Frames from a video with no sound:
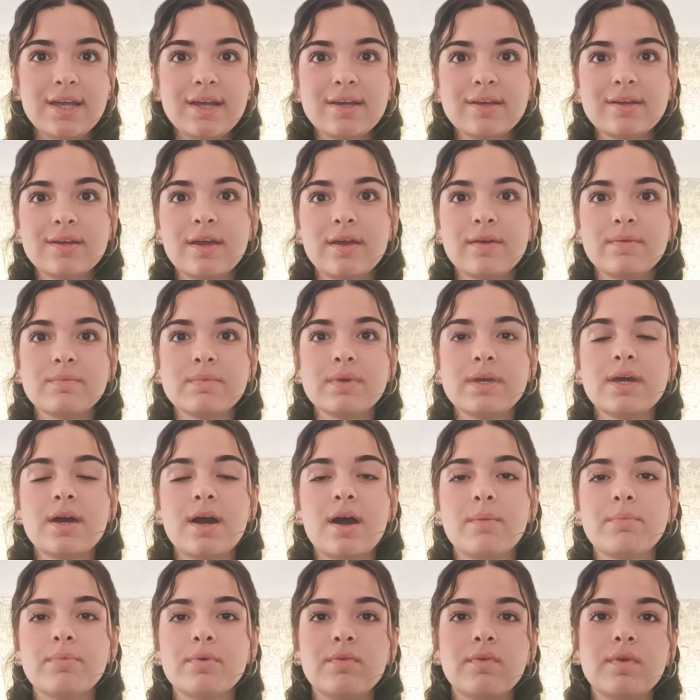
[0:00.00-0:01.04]
it gave me
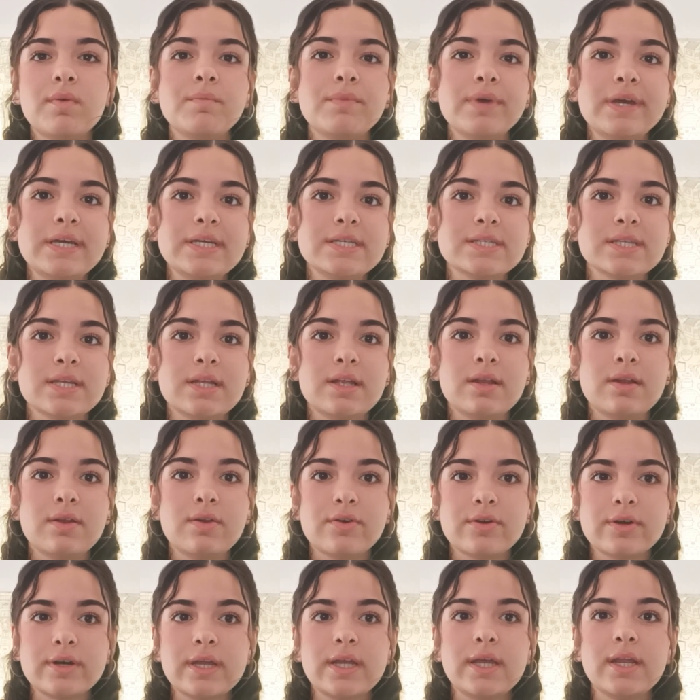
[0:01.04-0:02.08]
a problem-based
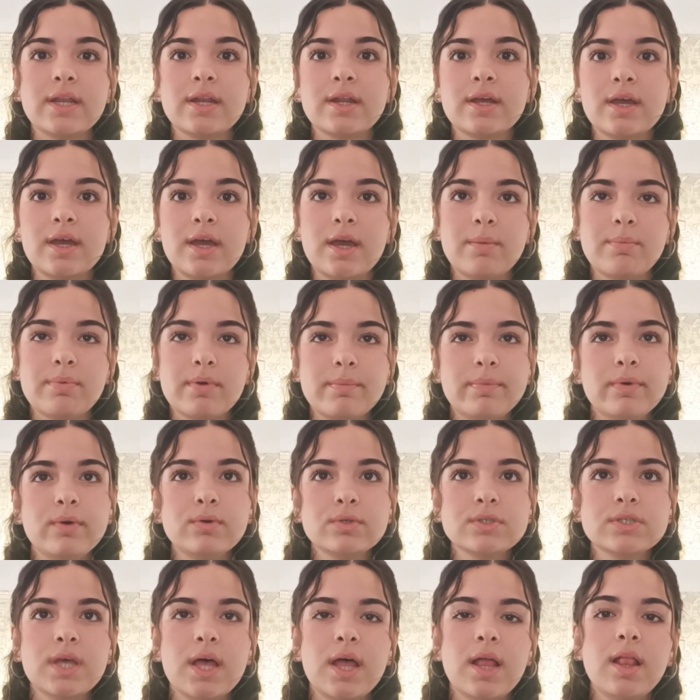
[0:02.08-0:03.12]
learning
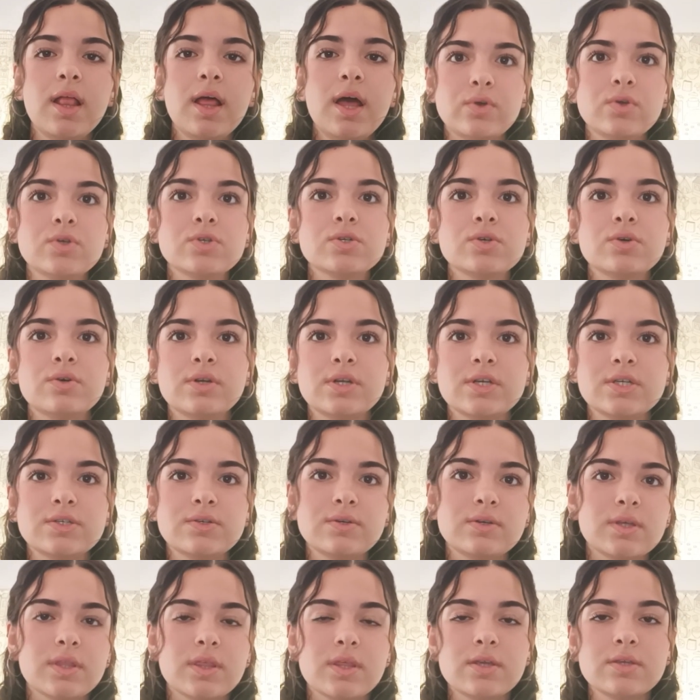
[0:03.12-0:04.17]
proposal focused on a
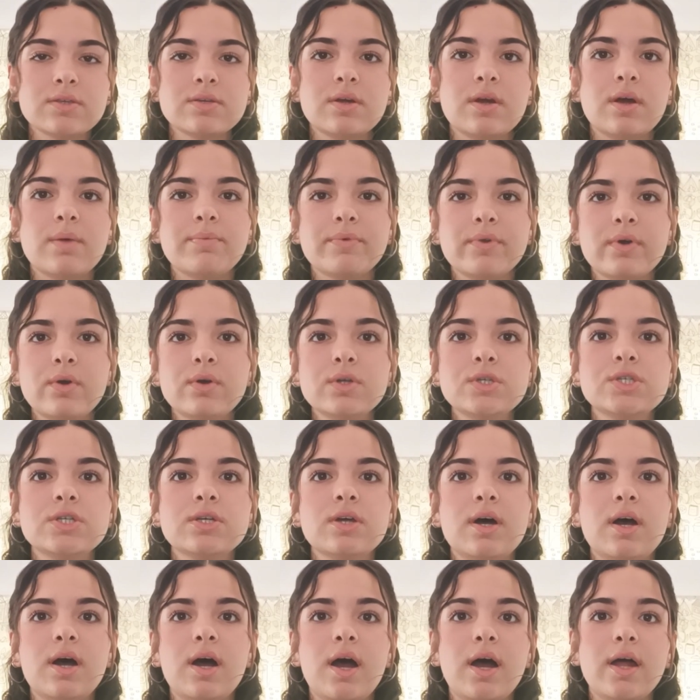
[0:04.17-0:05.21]
student-centered approach
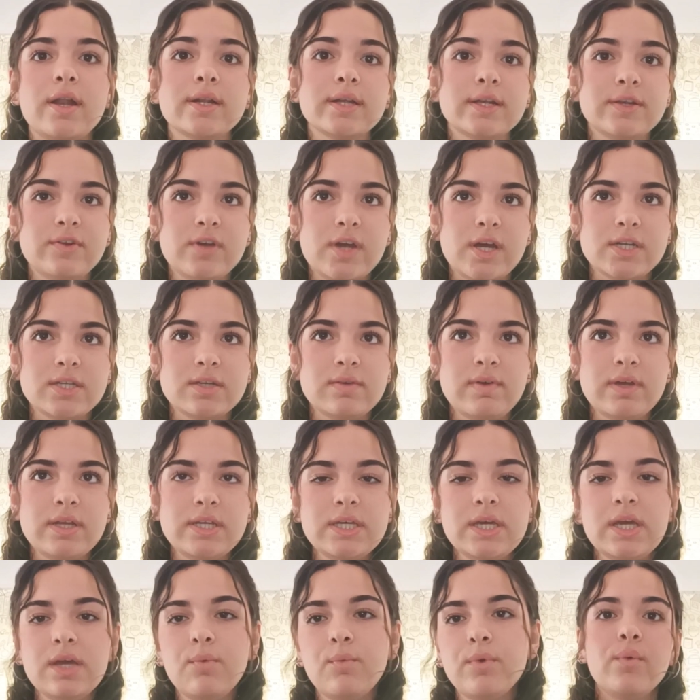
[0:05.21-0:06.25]
and
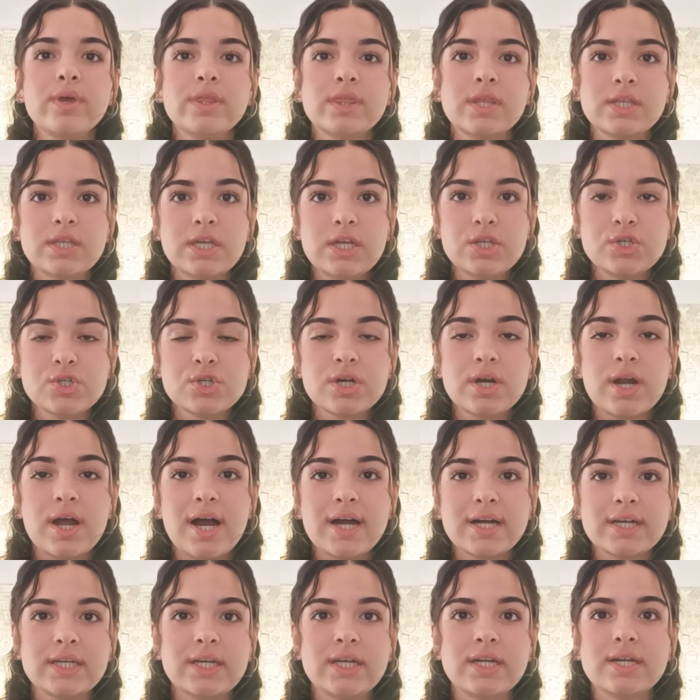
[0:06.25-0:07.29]
creativity, with the teacher
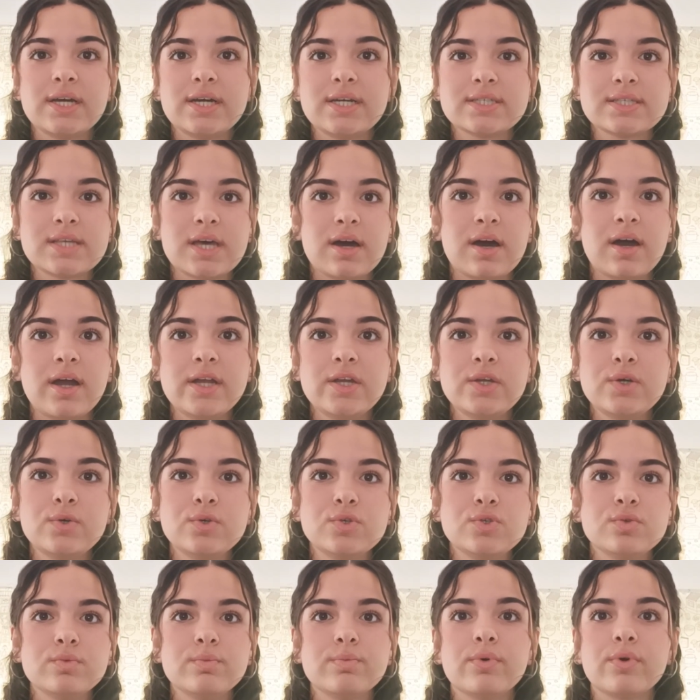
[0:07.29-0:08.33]
acting as a guide who
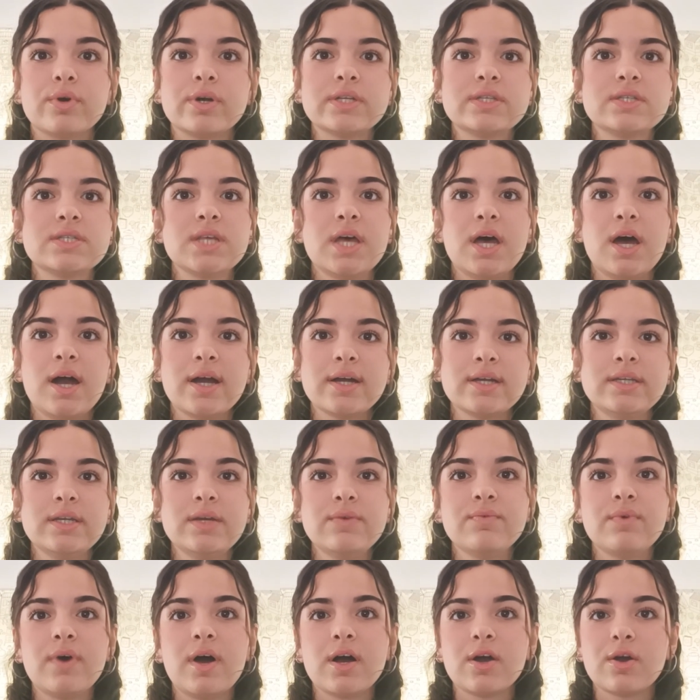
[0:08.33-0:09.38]
supports
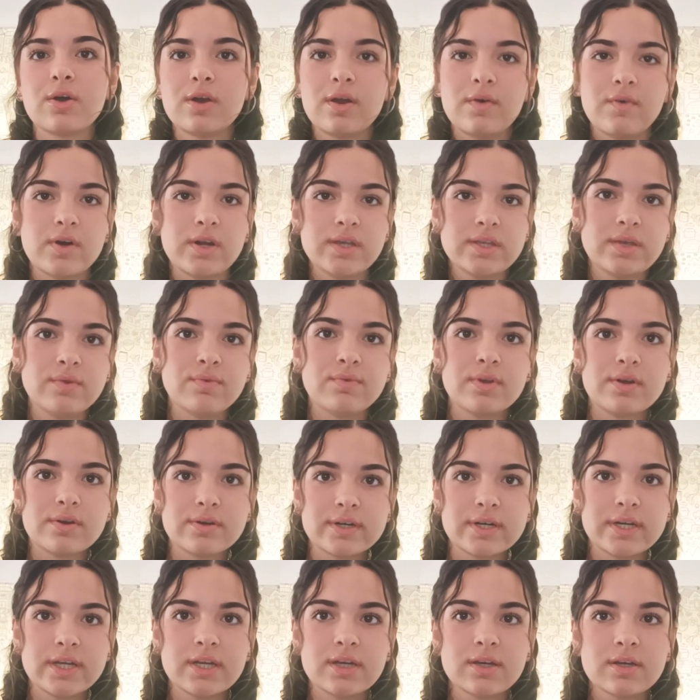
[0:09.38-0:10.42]
active and collaborative
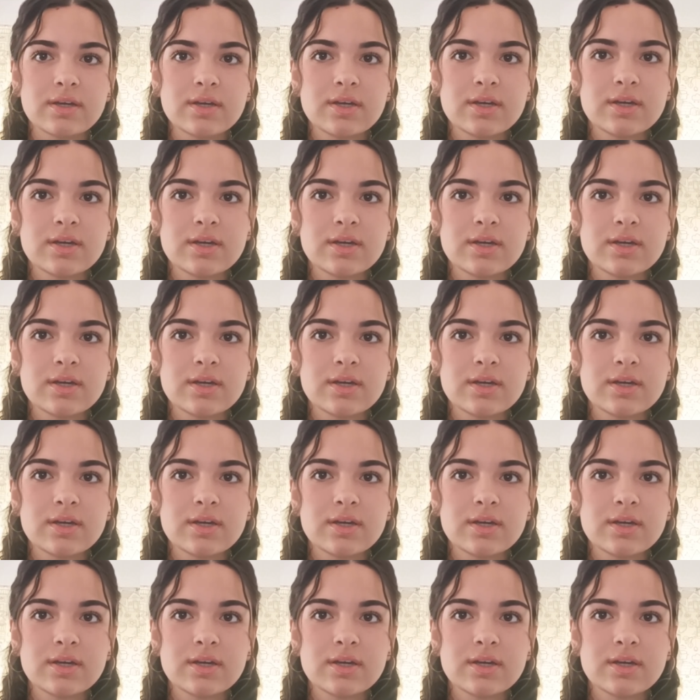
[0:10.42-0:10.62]
learning.